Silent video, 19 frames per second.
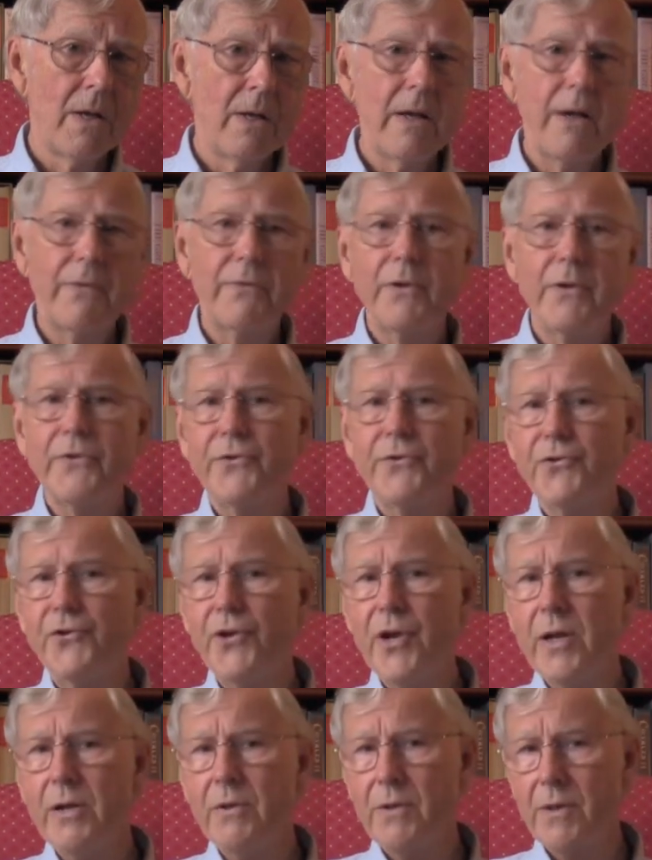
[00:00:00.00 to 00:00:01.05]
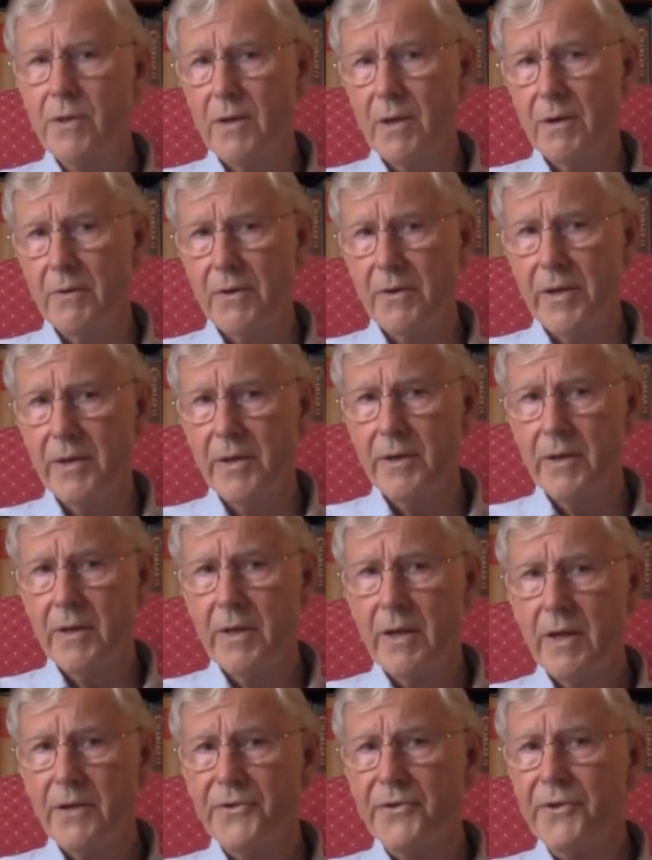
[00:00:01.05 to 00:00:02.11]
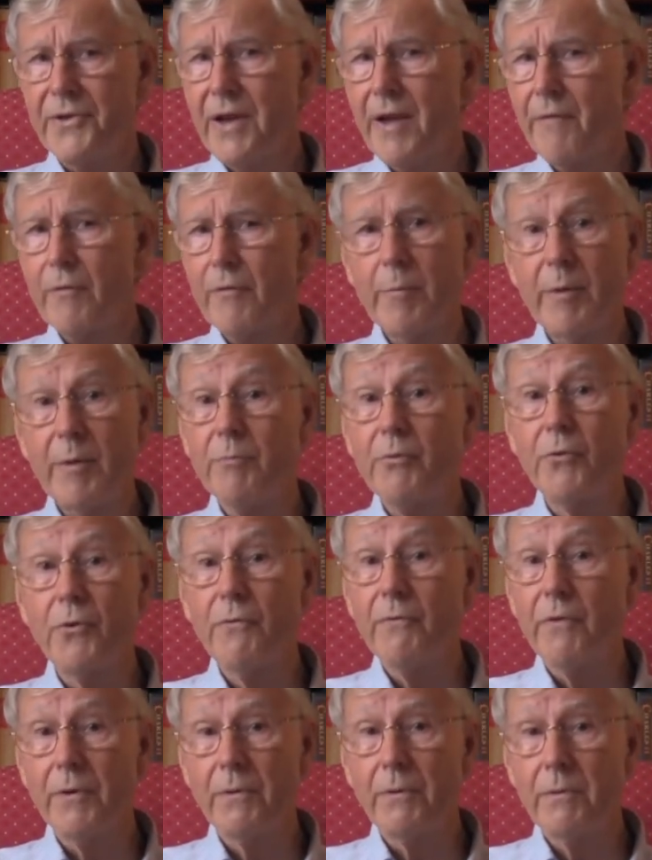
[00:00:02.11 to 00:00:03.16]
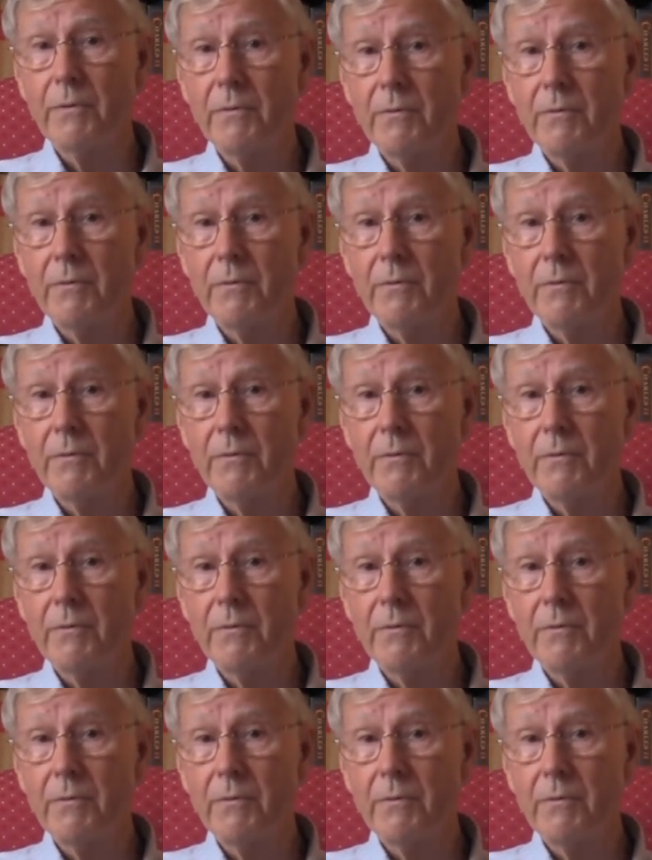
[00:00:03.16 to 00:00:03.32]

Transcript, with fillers: Yet this gene theory has never been proven.